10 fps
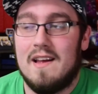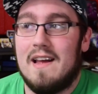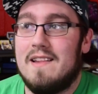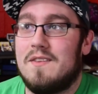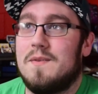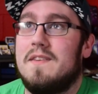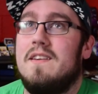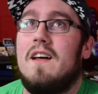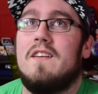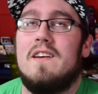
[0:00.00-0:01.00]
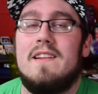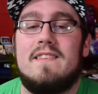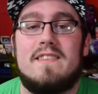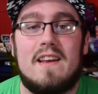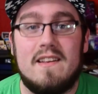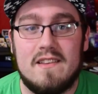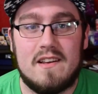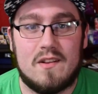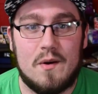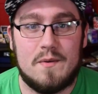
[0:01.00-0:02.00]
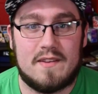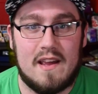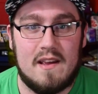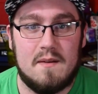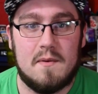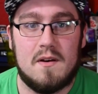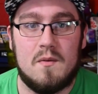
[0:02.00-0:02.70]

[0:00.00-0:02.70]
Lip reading: and this was another insanely close game.